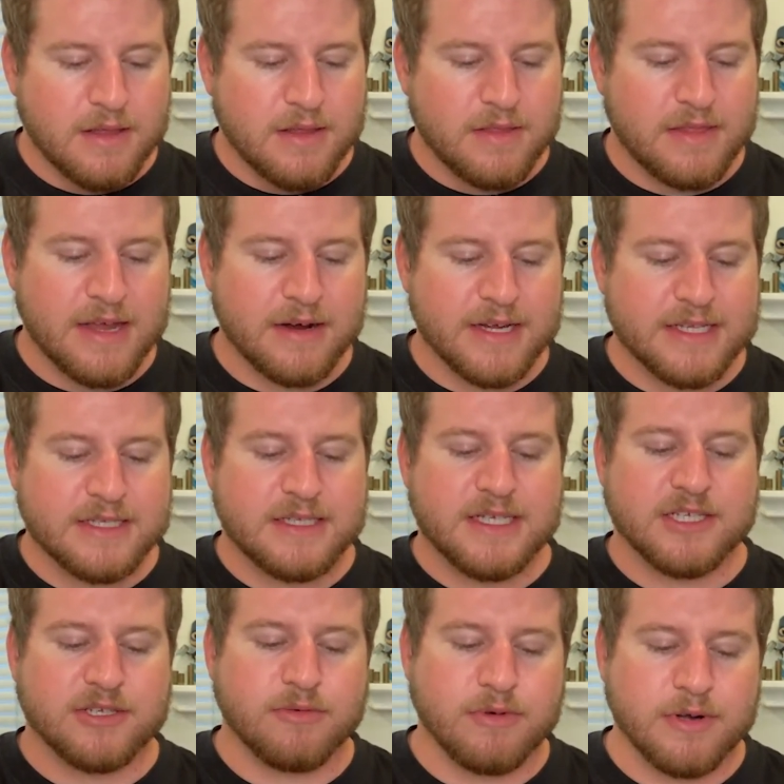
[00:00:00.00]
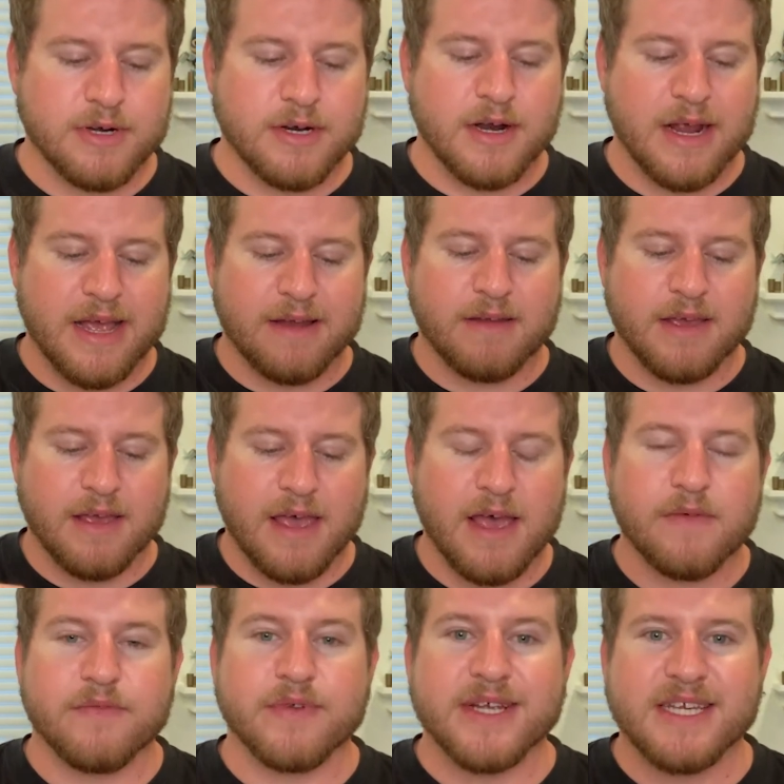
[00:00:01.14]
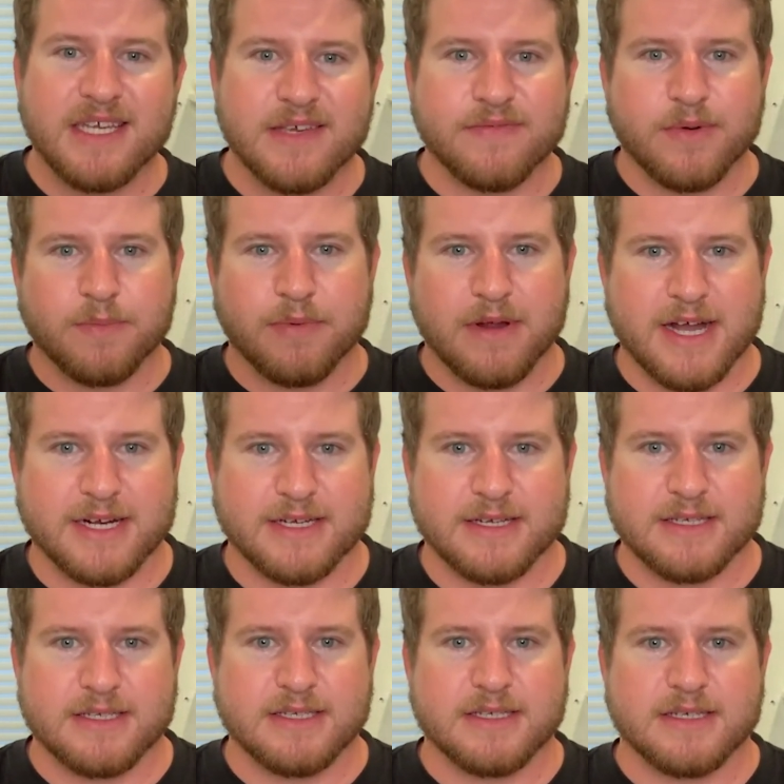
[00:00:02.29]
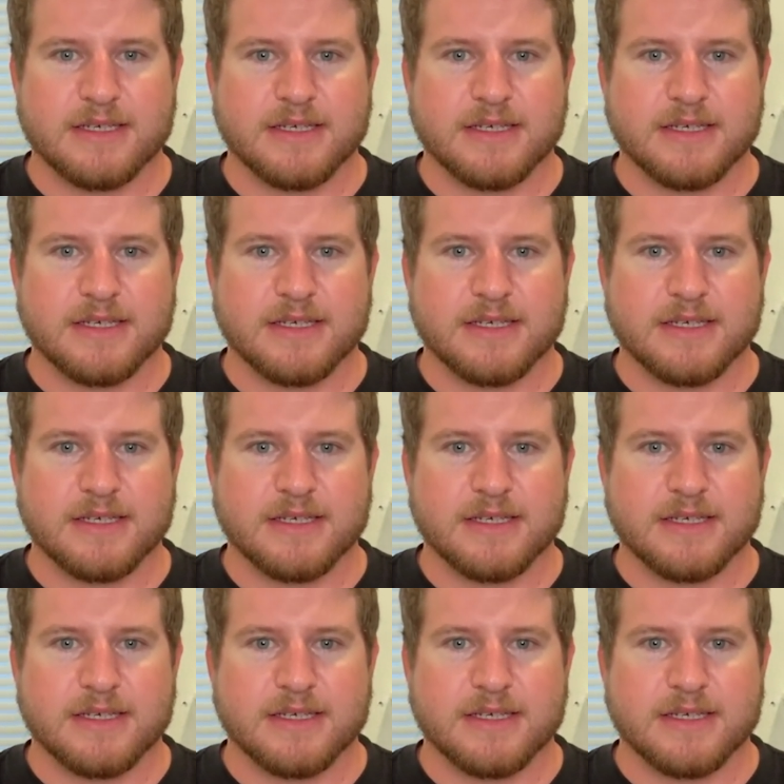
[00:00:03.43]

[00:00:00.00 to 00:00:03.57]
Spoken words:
"there is disorder and every evil practice."